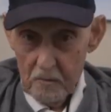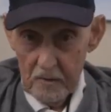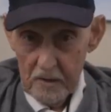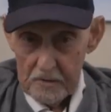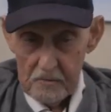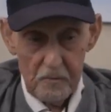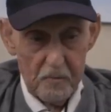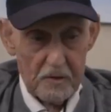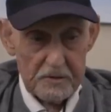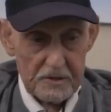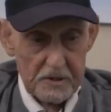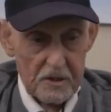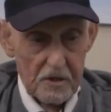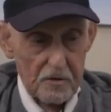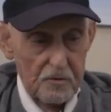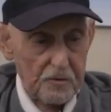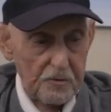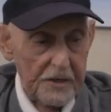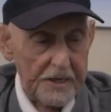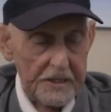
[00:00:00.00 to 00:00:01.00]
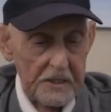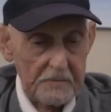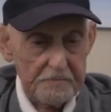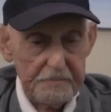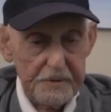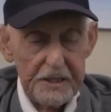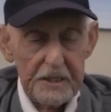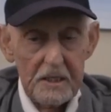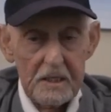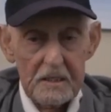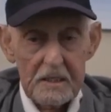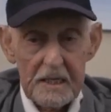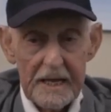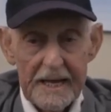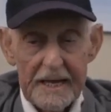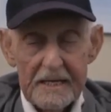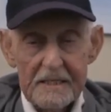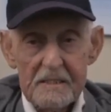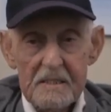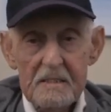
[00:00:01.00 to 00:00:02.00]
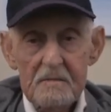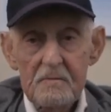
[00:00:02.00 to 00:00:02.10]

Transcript: Well, it wasn't a great big class.